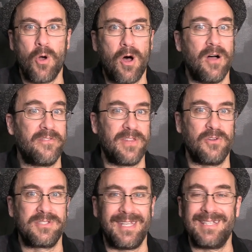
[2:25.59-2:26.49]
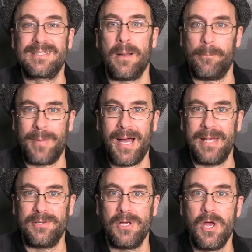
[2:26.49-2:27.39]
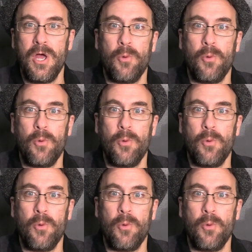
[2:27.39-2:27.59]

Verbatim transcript: All of those things combined